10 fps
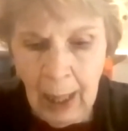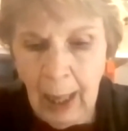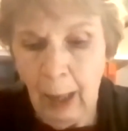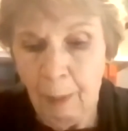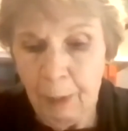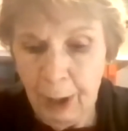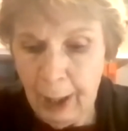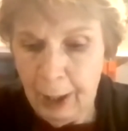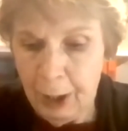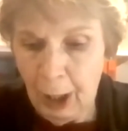Alberta
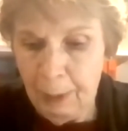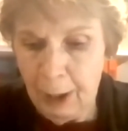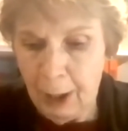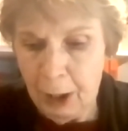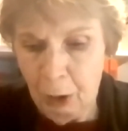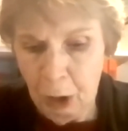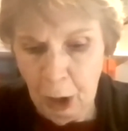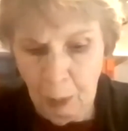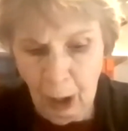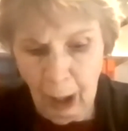adopted a
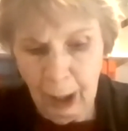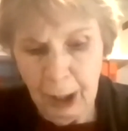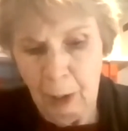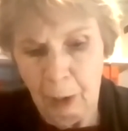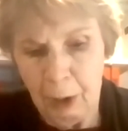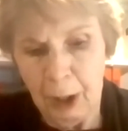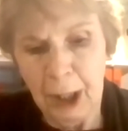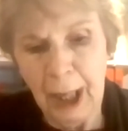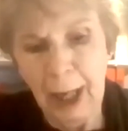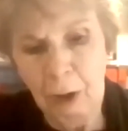social policy with the
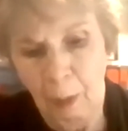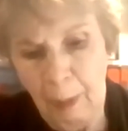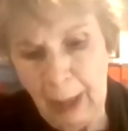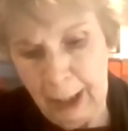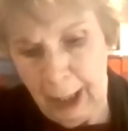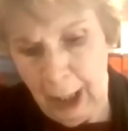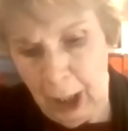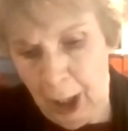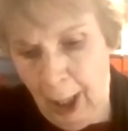central message